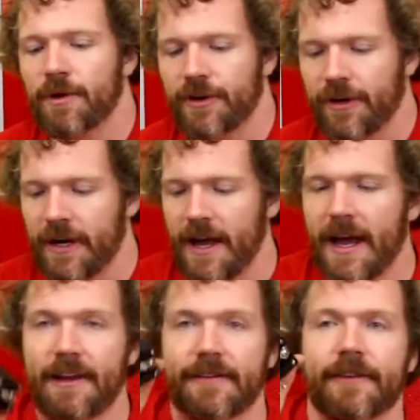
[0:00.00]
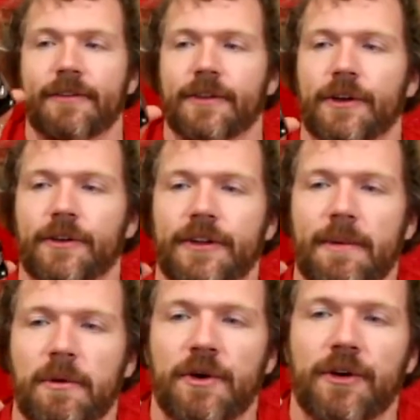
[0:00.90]
printer has this little
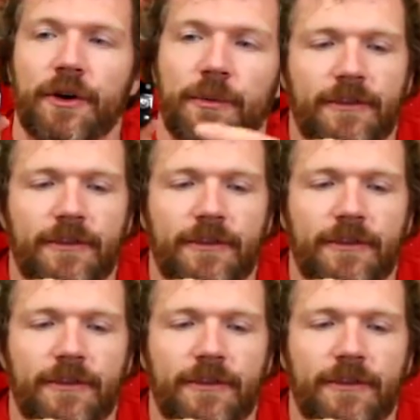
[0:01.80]
stepper motor.